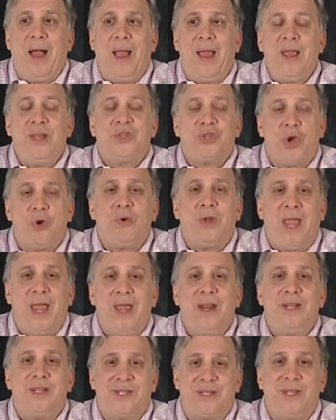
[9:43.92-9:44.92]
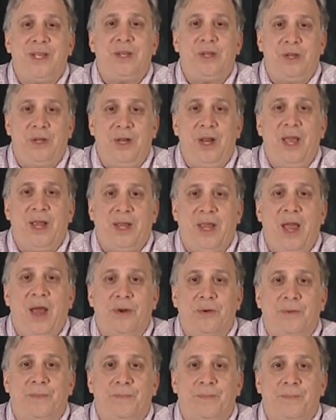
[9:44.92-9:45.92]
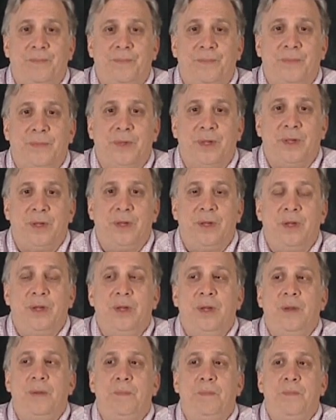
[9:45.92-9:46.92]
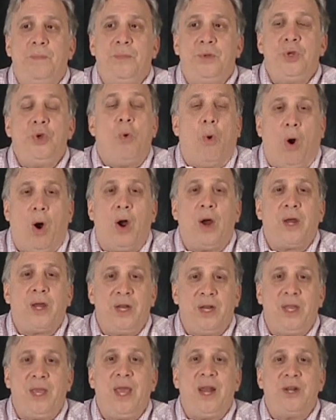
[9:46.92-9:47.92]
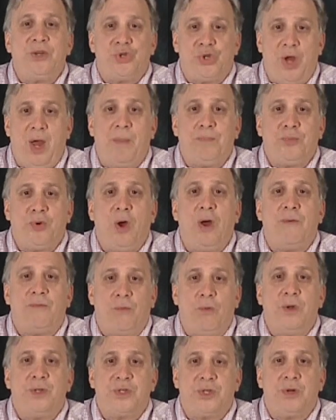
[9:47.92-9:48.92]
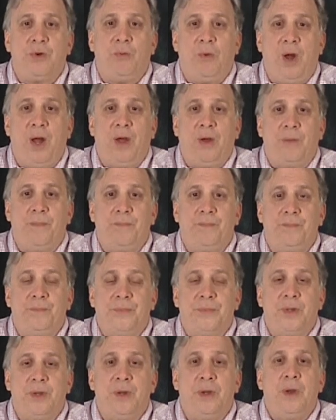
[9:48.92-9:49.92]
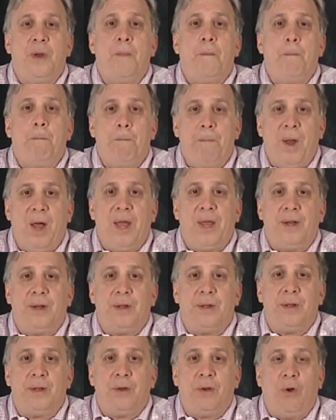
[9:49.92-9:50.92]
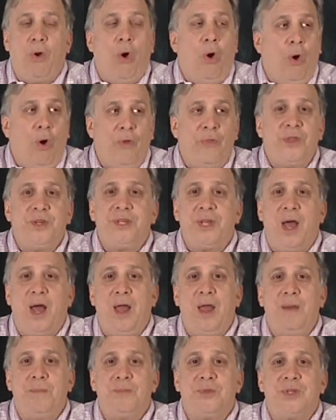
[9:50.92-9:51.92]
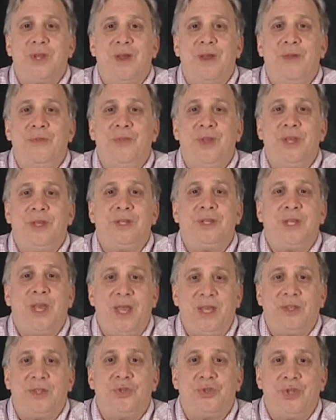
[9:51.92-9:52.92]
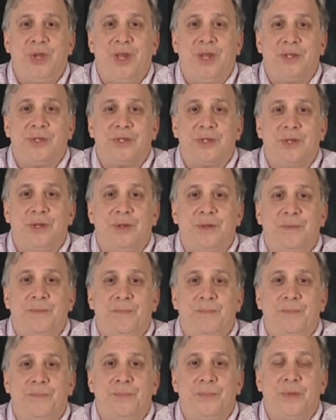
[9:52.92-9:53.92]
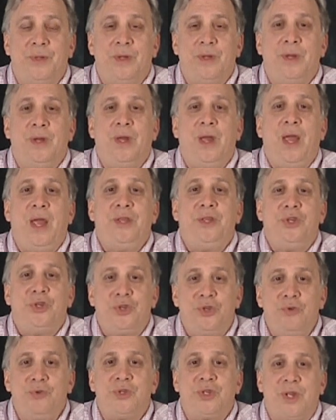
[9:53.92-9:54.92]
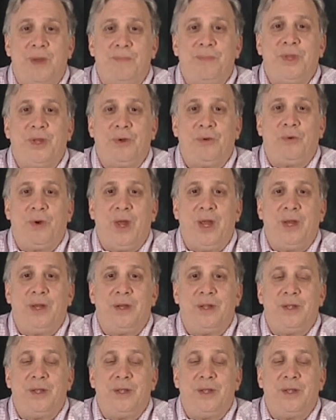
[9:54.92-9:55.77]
"It's okay to stick your neck out. You are going to get it chopped off once in a while. But all the times that you take the chance and you do something great,